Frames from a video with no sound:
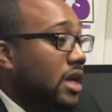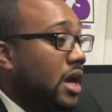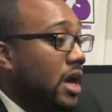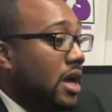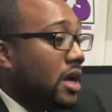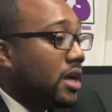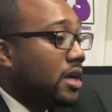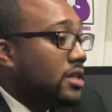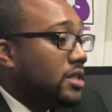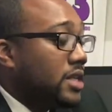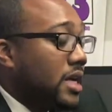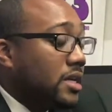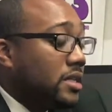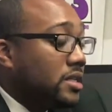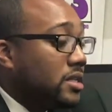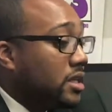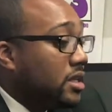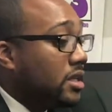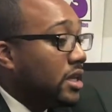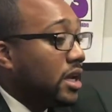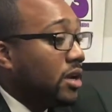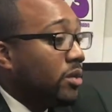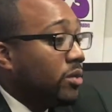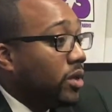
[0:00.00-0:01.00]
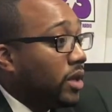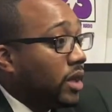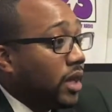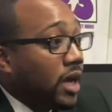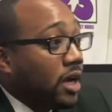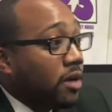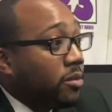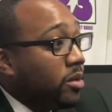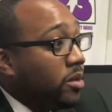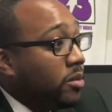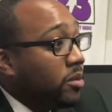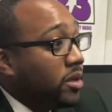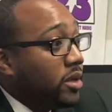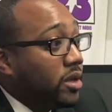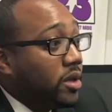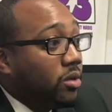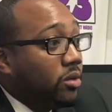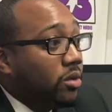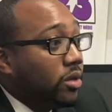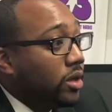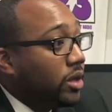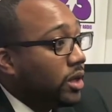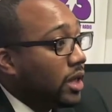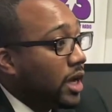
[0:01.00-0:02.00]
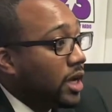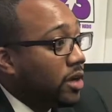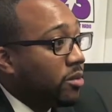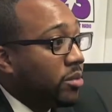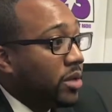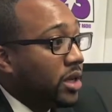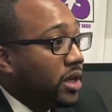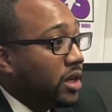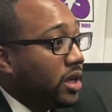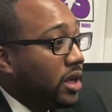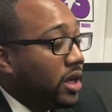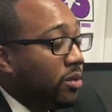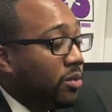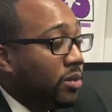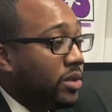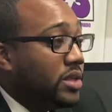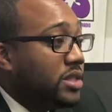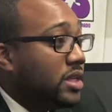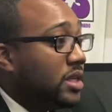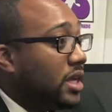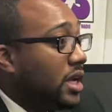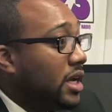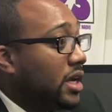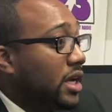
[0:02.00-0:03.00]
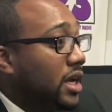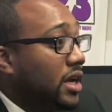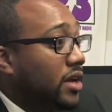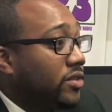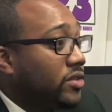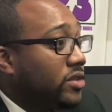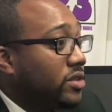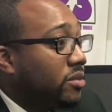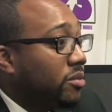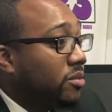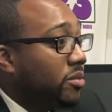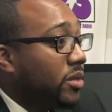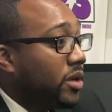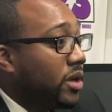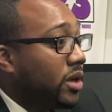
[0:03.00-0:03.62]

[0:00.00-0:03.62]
because I sit down with a lot of people that don't look like me, and we sit down and have some